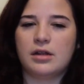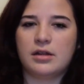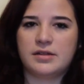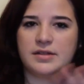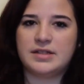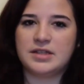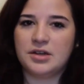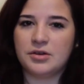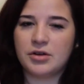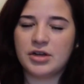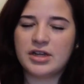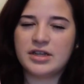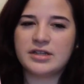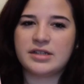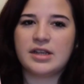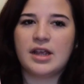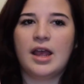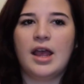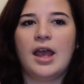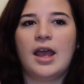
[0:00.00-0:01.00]

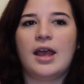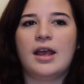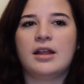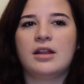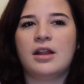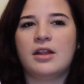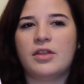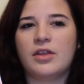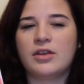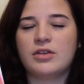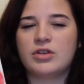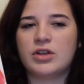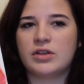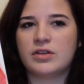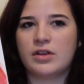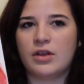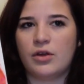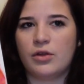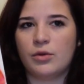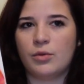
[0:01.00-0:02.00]
series, and I think she
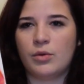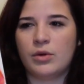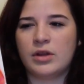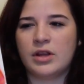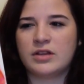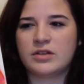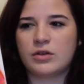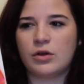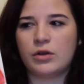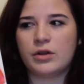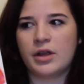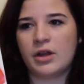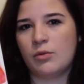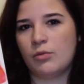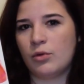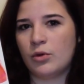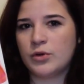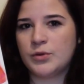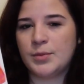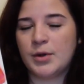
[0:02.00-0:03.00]
has the other one that's called like
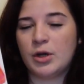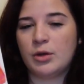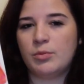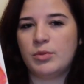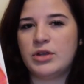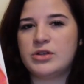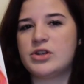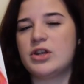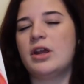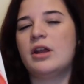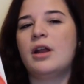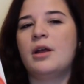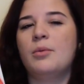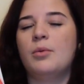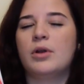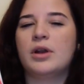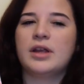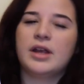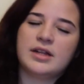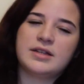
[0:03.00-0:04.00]
Rosemary Beach, and I
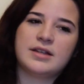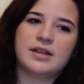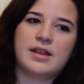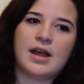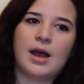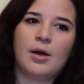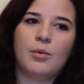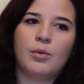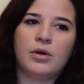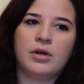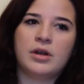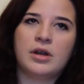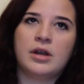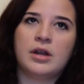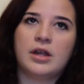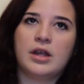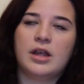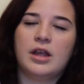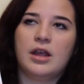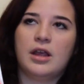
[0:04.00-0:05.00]
want to get to that
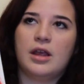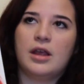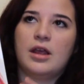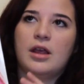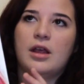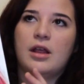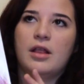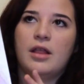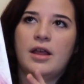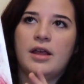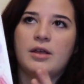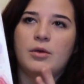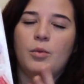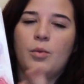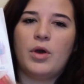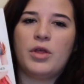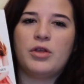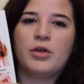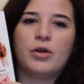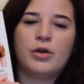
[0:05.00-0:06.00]
one, like
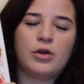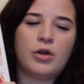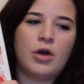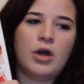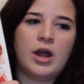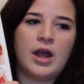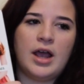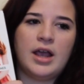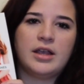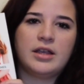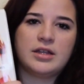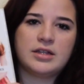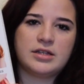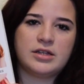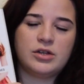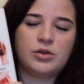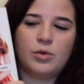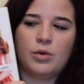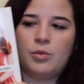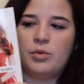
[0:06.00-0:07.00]
whether or not I
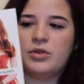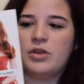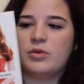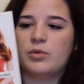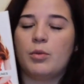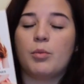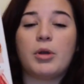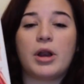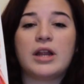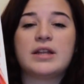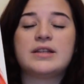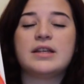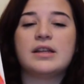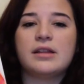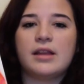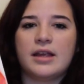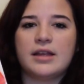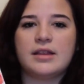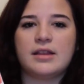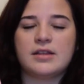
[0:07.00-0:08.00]
continue on with this one. But I did
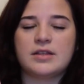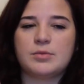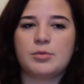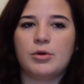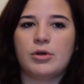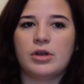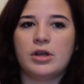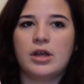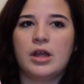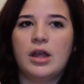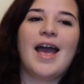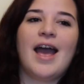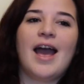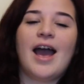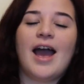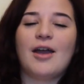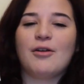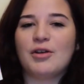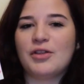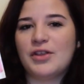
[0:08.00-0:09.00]
like this book.
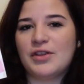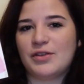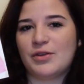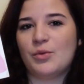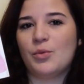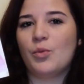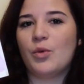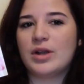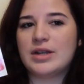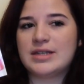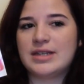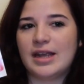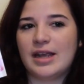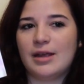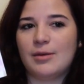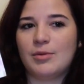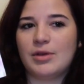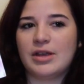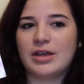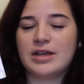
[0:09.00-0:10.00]
I read this in one
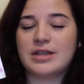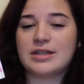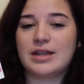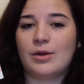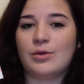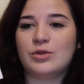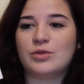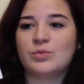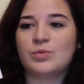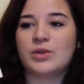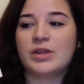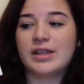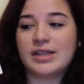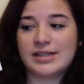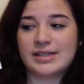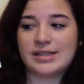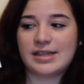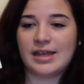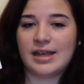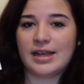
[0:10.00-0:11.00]
day because I was really
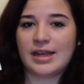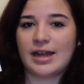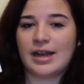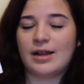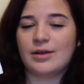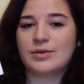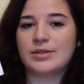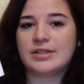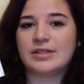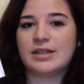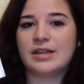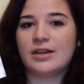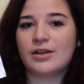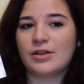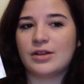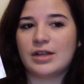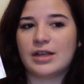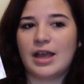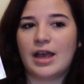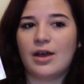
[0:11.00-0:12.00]
sick, and I was sitting
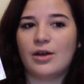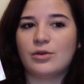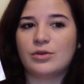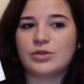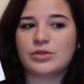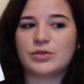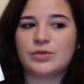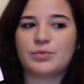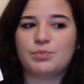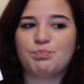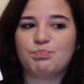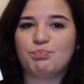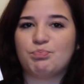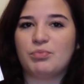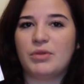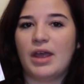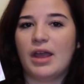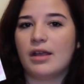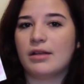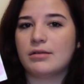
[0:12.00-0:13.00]
on the couch
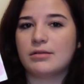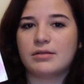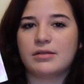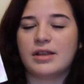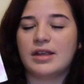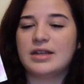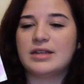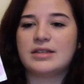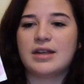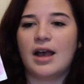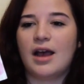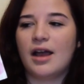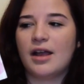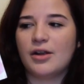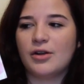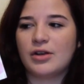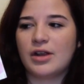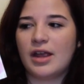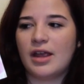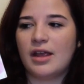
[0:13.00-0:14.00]
like the
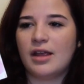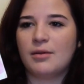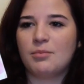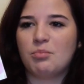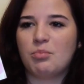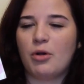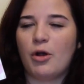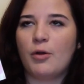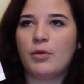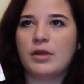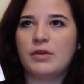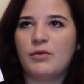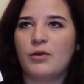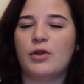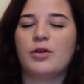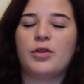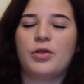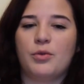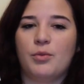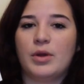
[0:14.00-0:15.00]
entire day, probably
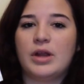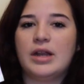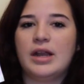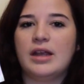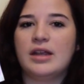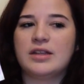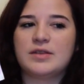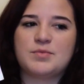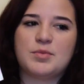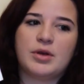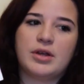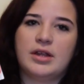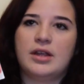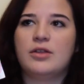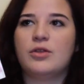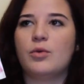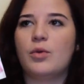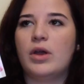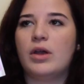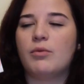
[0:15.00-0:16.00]
for 3 days, but
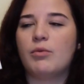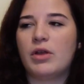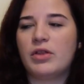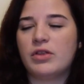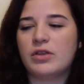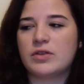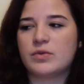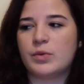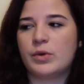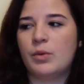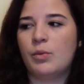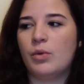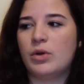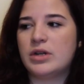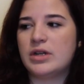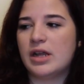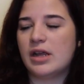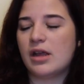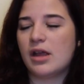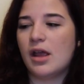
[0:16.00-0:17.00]
either way, I read this one in
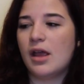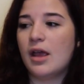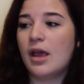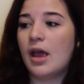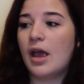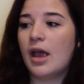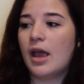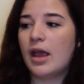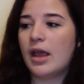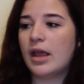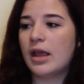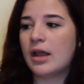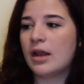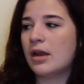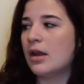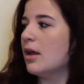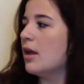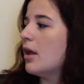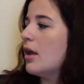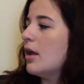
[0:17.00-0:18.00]
one day.
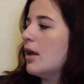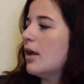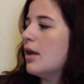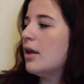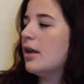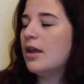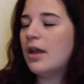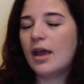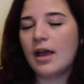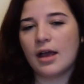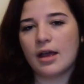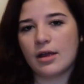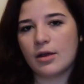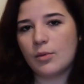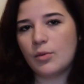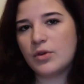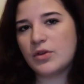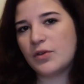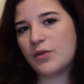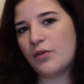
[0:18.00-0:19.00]
And yeah,
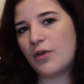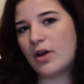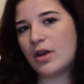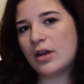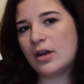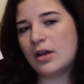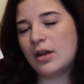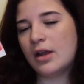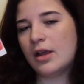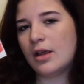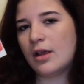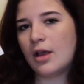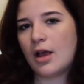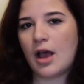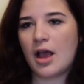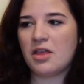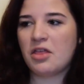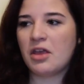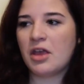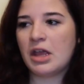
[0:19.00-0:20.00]
it was fun.
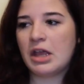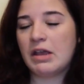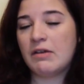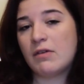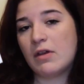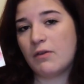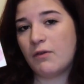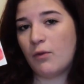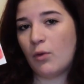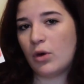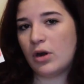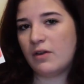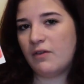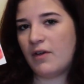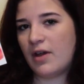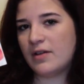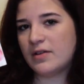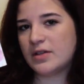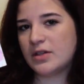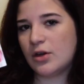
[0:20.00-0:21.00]
I think I gave it 4 out of
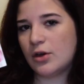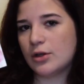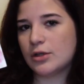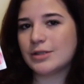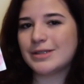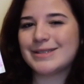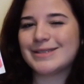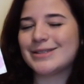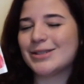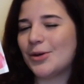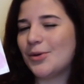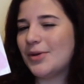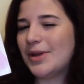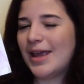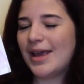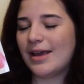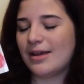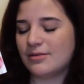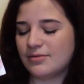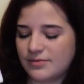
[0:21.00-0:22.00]
5 stars, so
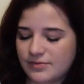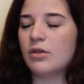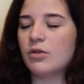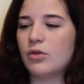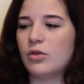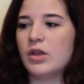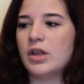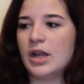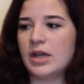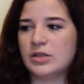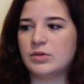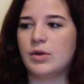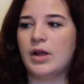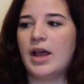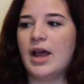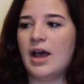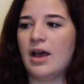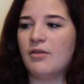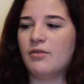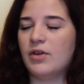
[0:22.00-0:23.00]
yeah. So the next one I
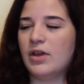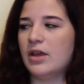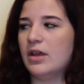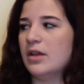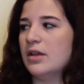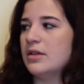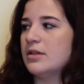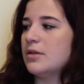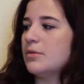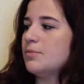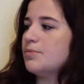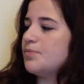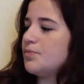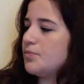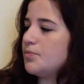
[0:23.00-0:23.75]
have is